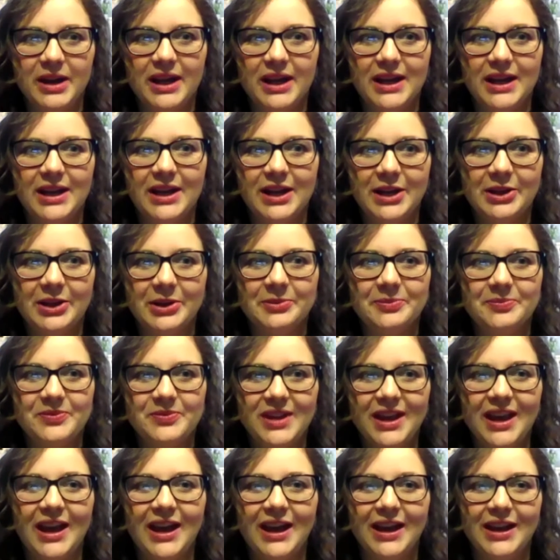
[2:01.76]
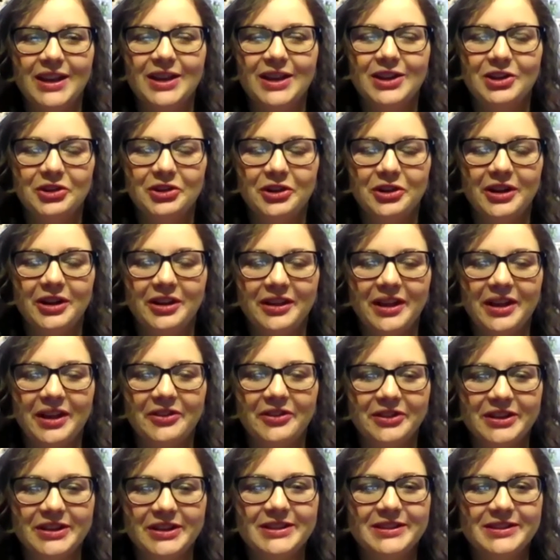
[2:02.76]
but yeah, I can agree on
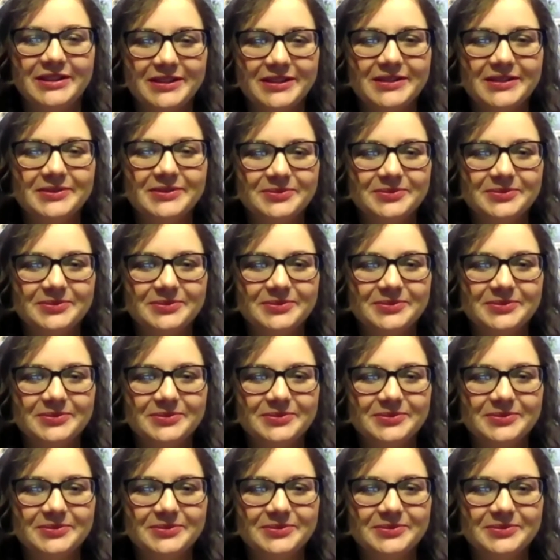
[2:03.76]
that one.